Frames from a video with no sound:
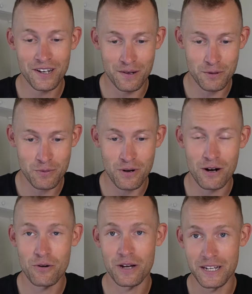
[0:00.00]
kilometers per
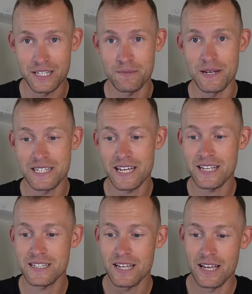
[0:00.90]
hour in the speed
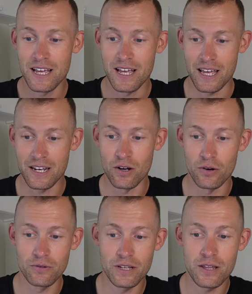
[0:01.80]
skates and
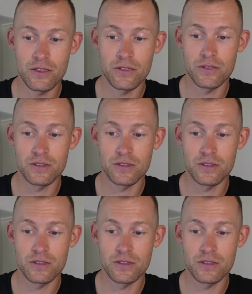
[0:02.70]
only